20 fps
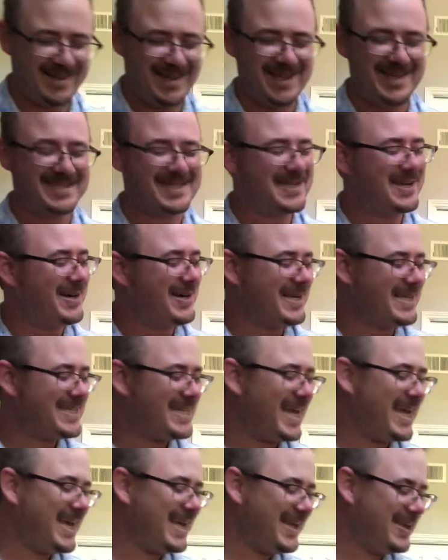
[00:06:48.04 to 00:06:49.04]
He's gonna
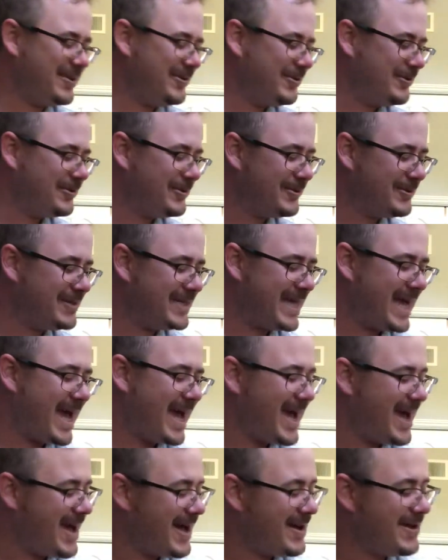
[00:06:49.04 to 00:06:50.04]
take you
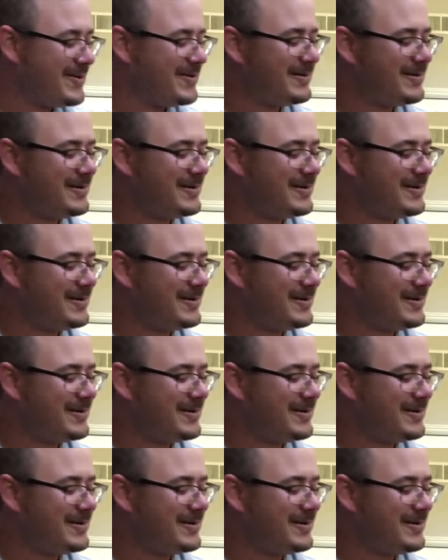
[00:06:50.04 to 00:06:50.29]
down.